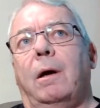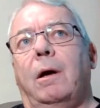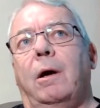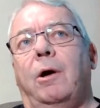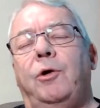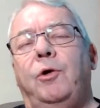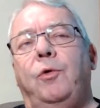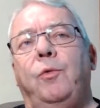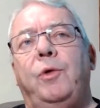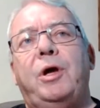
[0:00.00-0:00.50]

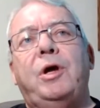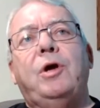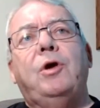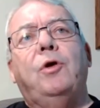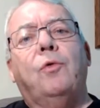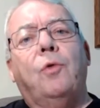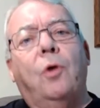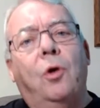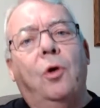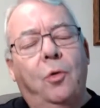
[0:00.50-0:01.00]
how do we
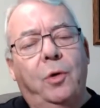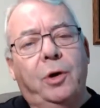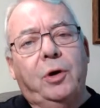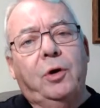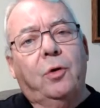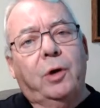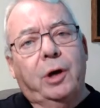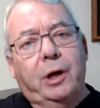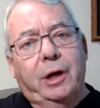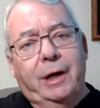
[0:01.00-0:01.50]
grow an
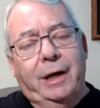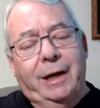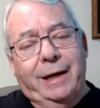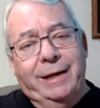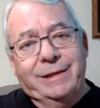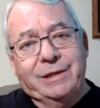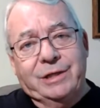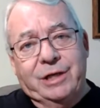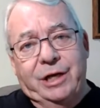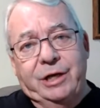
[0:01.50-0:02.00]

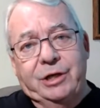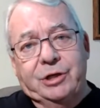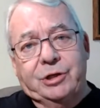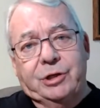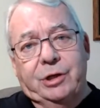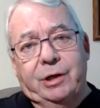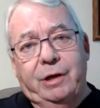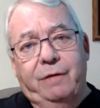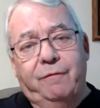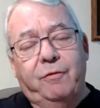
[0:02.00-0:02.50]

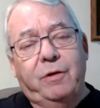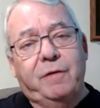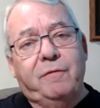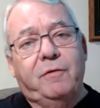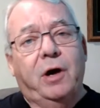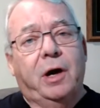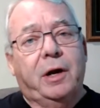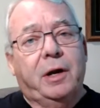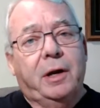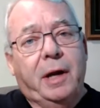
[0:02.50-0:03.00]
organization if we've
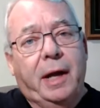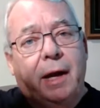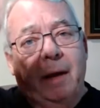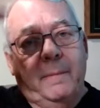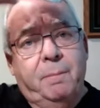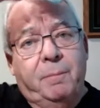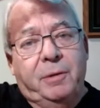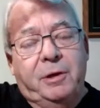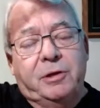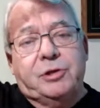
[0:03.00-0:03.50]
got an
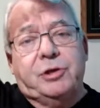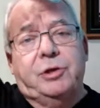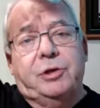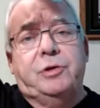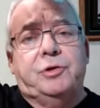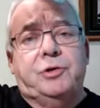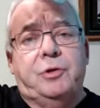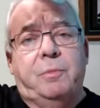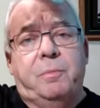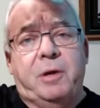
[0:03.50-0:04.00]

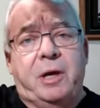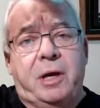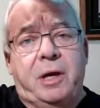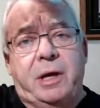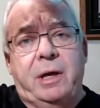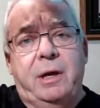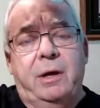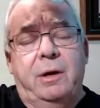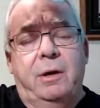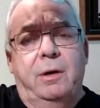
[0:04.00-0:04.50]
ambition to
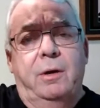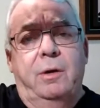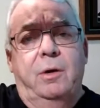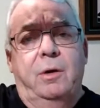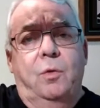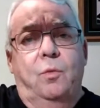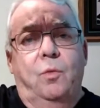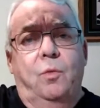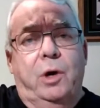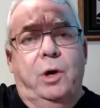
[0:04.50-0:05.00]
be
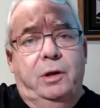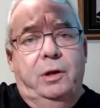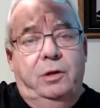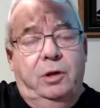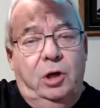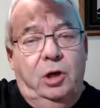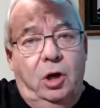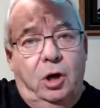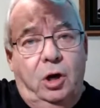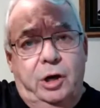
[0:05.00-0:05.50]
one of
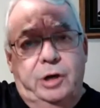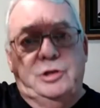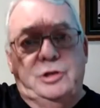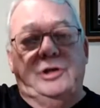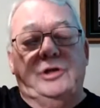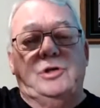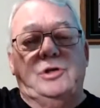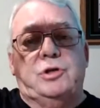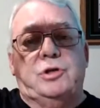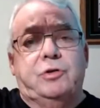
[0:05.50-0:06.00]
the
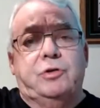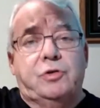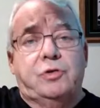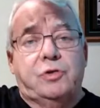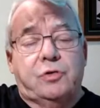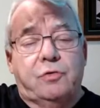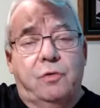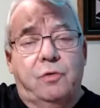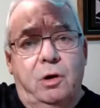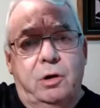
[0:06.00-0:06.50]
largest and
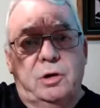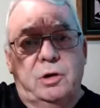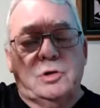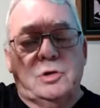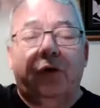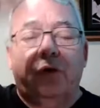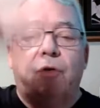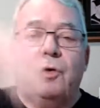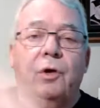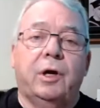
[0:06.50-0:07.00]

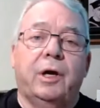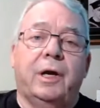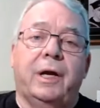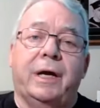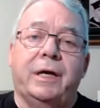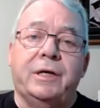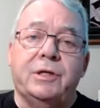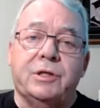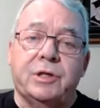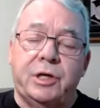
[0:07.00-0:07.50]
strongest
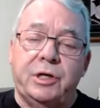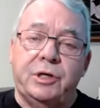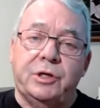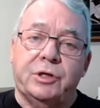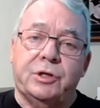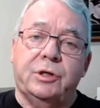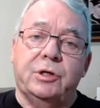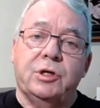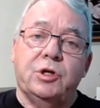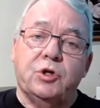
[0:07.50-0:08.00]

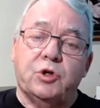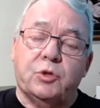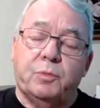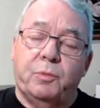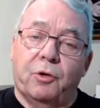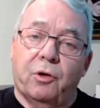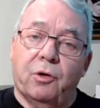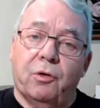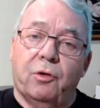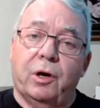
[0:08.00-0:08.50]
organization
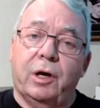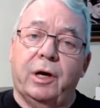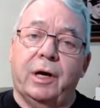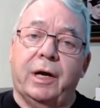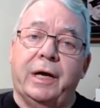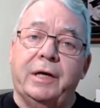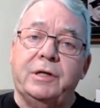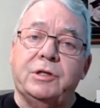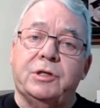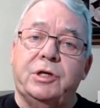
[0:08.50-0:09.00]
sport
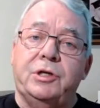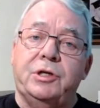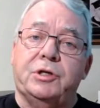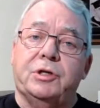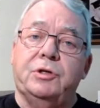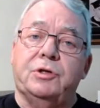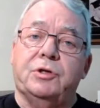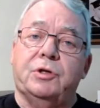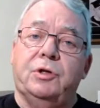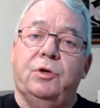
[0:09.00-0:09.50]

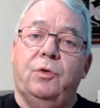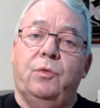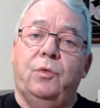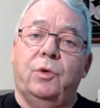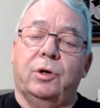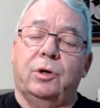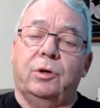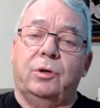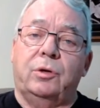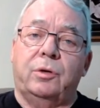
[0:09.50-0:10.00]
organizations in the
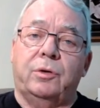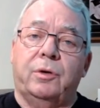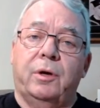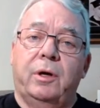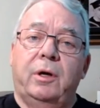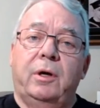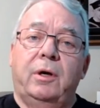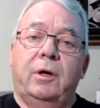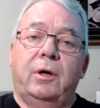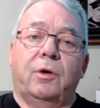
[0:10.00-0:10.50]
world
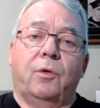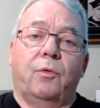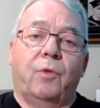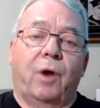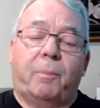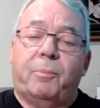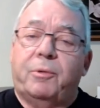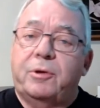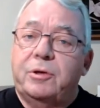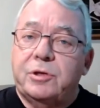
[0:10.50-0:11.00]

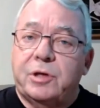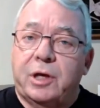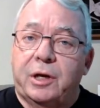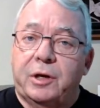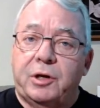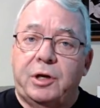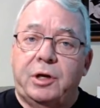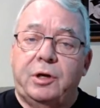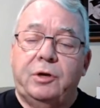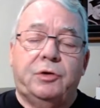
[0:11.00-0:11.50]

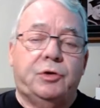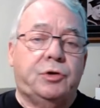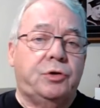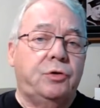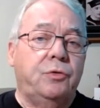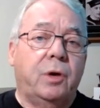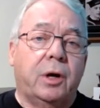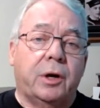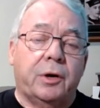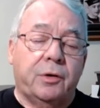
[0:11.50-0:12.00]
representing
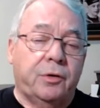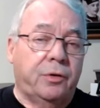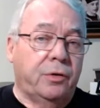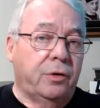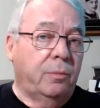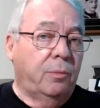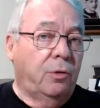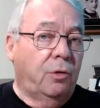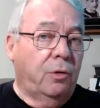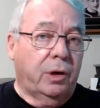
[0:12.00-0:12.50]
200
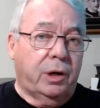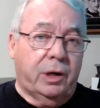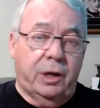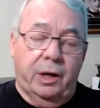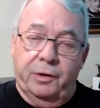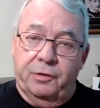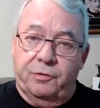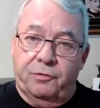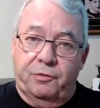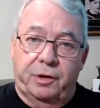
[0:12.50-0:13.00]
or more
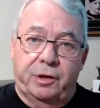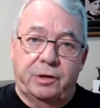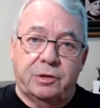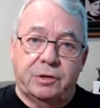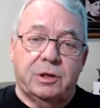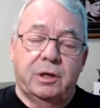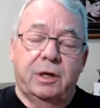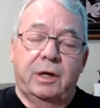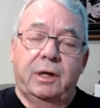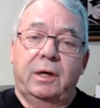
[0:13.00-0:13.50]

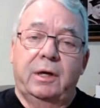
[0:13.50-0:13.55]
countries